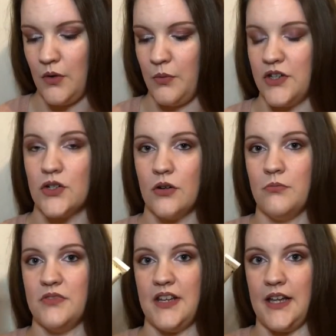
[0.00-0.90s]
which
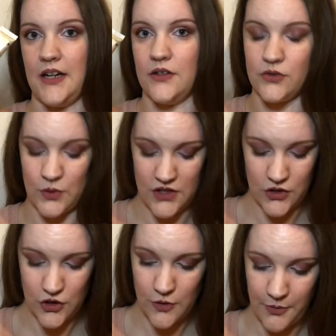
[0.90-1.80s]
comes in a little
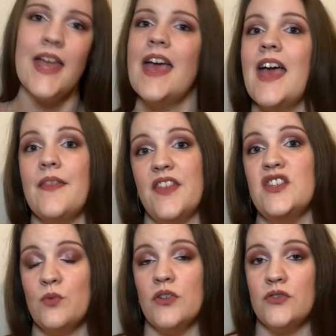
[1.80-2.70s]
squeezy tube.
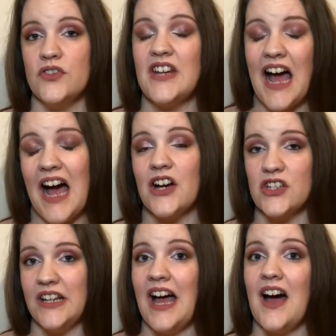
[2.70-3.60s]
This one doesn't
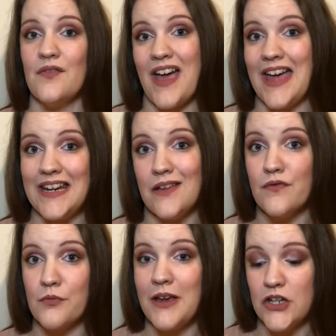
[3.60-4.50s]
actually have any
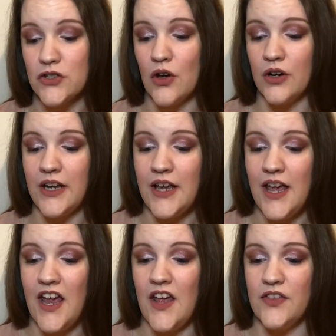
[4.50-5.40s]
information on it.
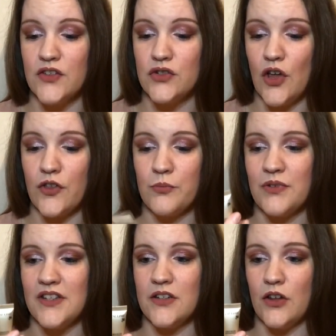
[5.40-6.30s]
There's nothing
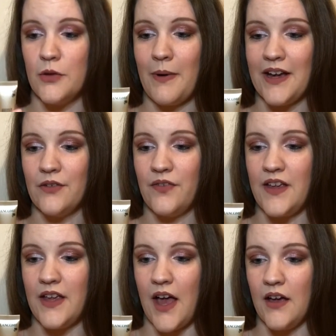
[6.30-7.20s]
printed on the back of
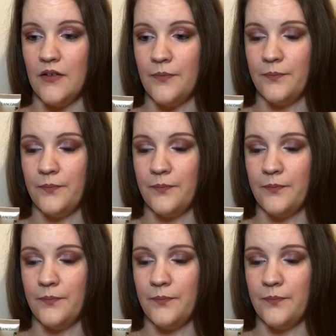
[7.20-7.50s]
here.